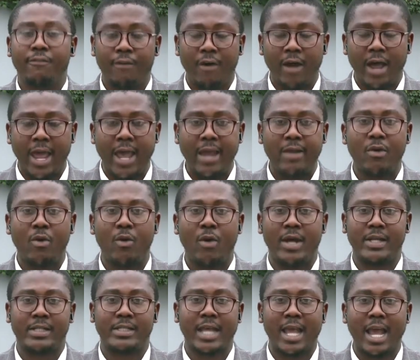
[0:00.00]
for
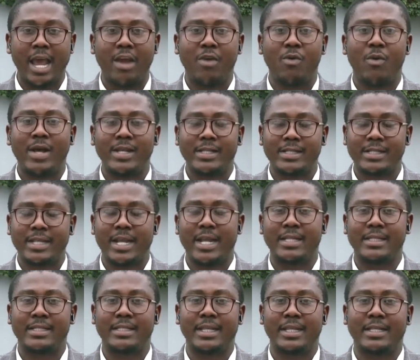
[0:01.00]
ECOWAS, ECOWAS
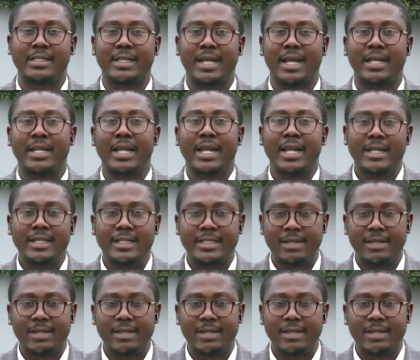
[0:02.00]
stance is that